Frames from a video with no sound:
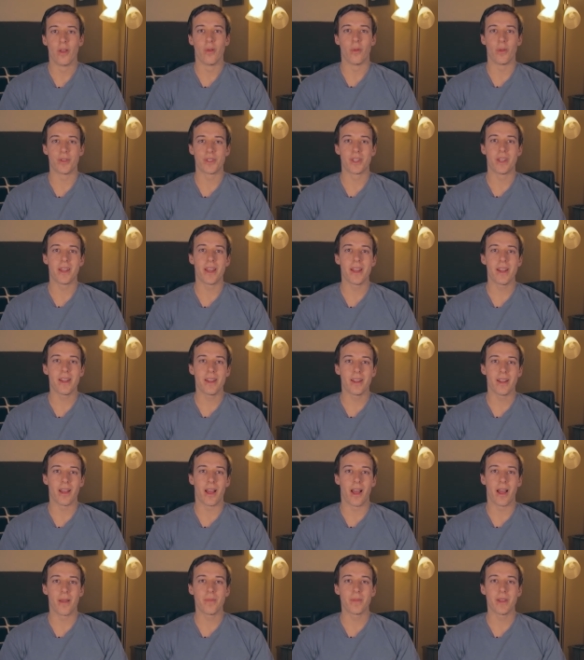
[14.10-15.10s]
Well today,
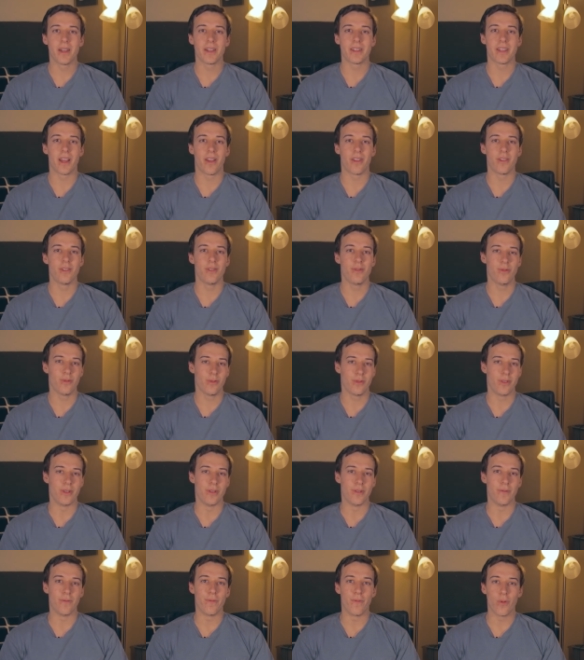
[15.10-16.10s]
I'm gonna tell you
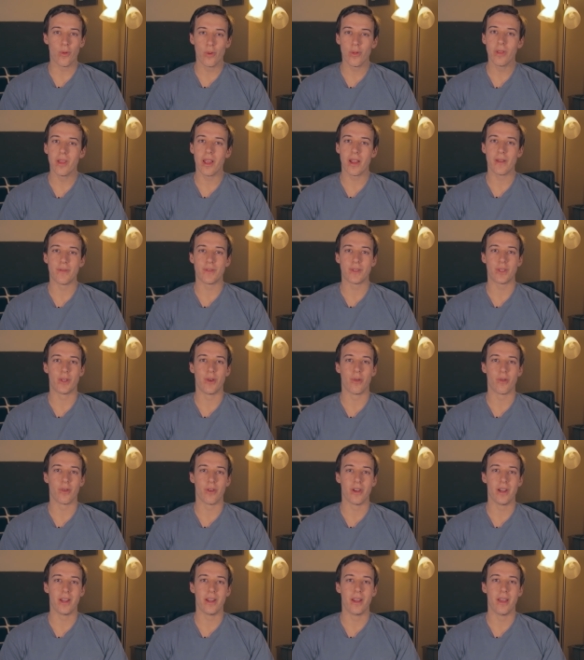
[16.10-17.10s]
the full life
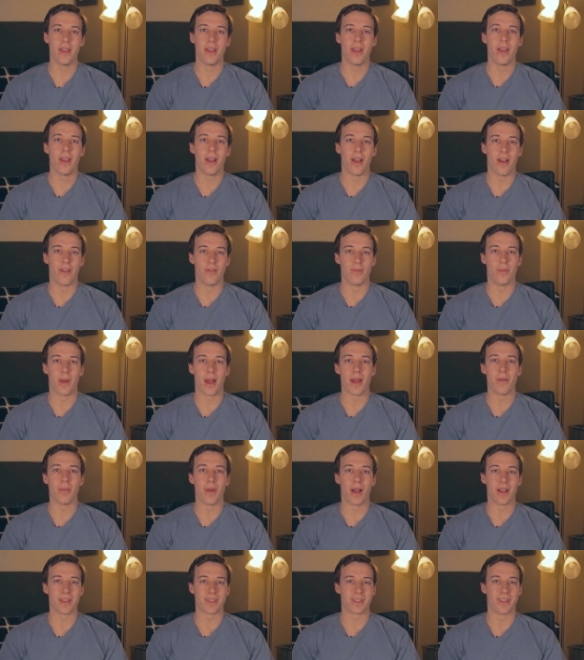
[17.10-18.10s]
story of my
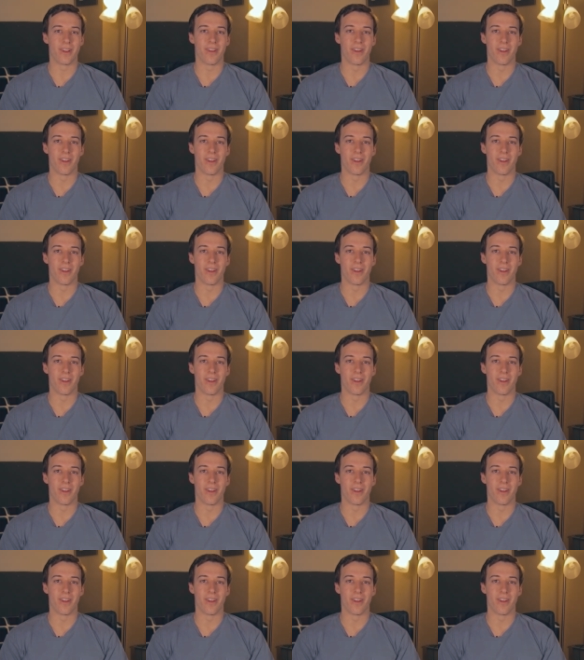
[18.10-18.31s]
Mazda